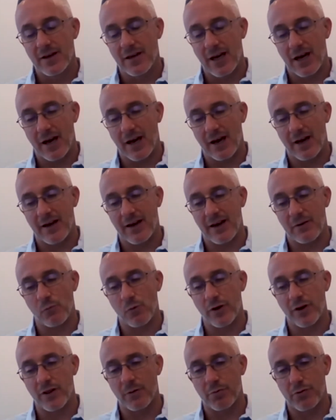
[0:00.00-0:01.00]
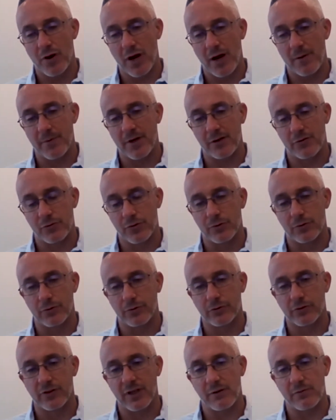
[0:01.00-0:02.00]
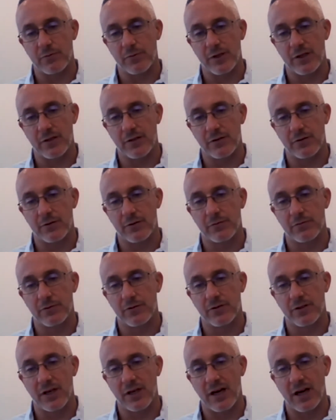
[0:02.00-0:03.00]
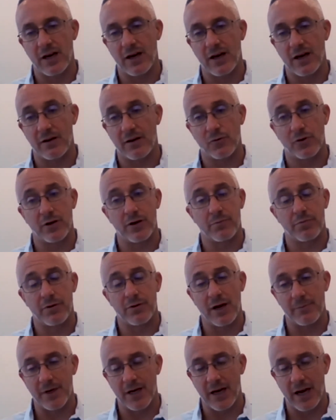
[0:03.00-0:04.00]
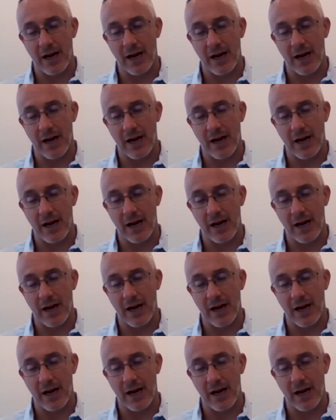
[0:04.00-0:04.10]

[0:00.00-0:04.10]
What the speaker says: And one of the prominent tools that we use, one of the prominent